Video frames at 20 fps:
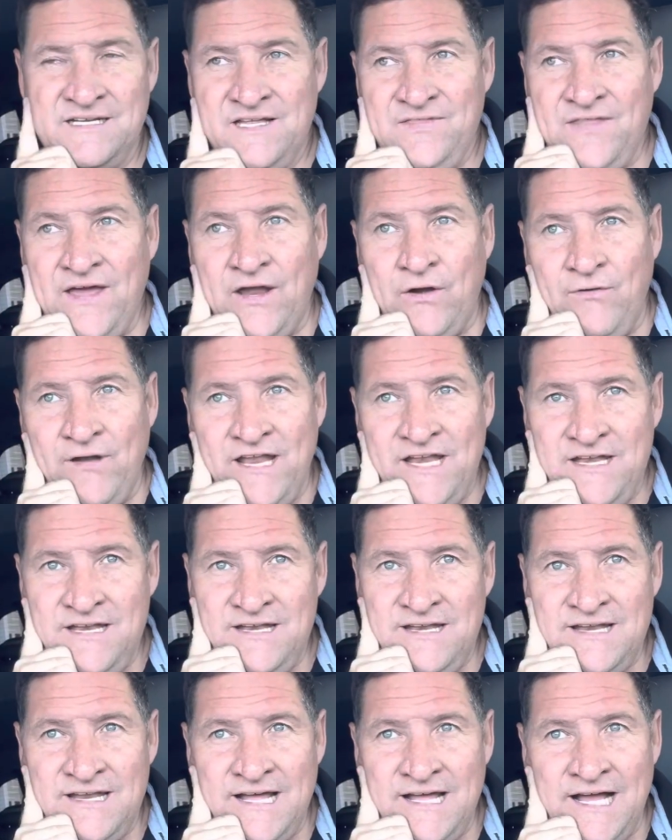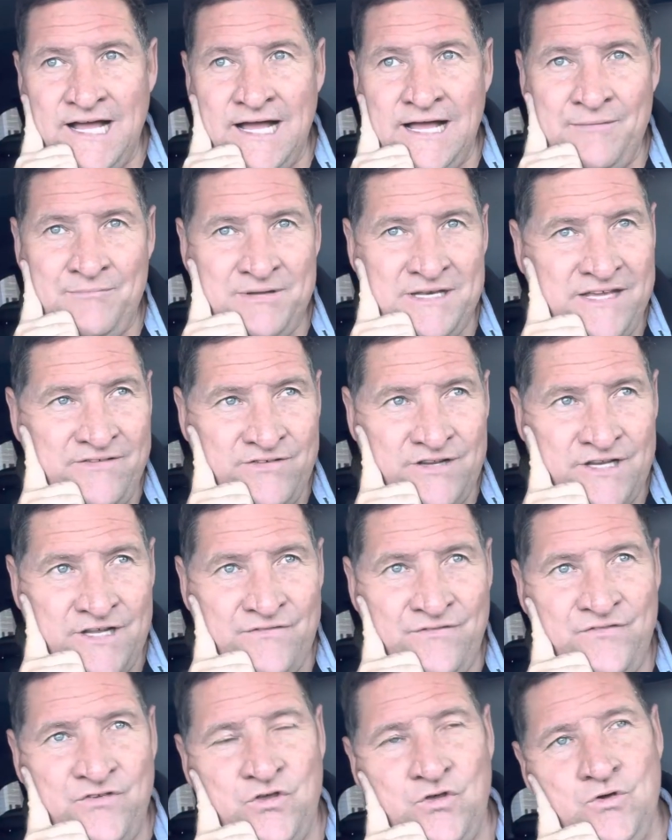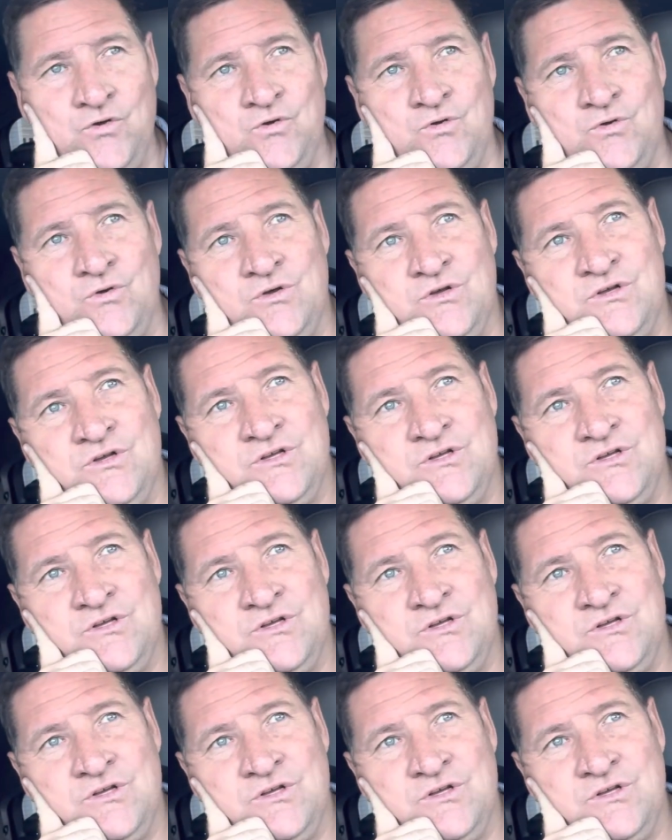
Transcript: they're in. I believe in a few